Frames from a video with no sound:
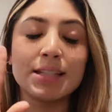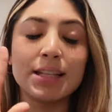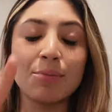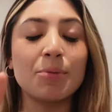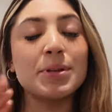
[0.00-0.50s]

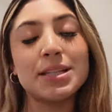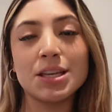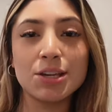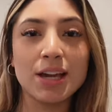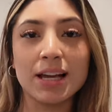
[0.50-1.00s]
I'm gonna be
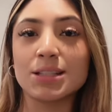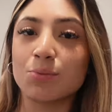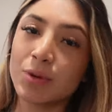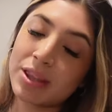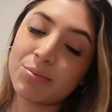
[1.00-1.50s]
taking you guys
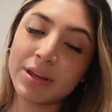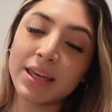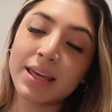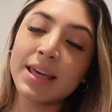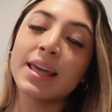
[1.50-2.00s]
with
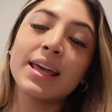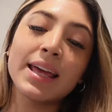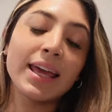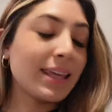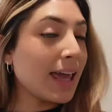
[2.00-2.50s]
me,
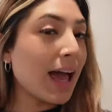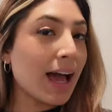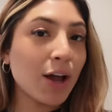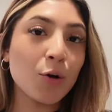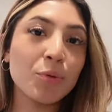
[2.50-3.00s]
and yeah,
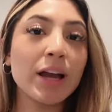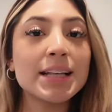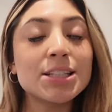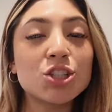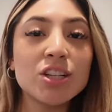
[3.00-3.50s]
I hope you
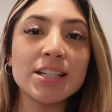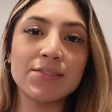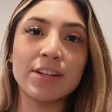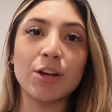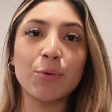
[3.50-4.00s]
guys enjoy this
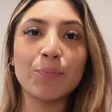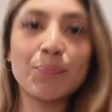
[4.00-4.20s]
video.